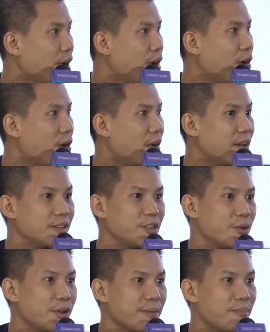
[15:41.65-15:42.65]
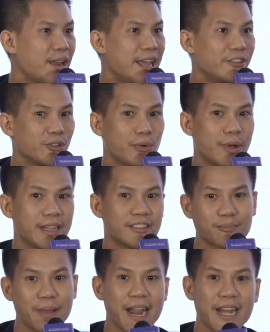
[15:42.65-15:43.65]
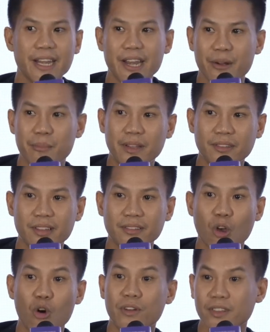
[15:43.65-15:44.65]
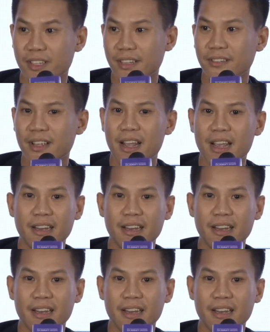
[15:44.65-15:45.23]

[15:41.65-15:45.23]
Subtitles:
or, they plan to expand their business overseas,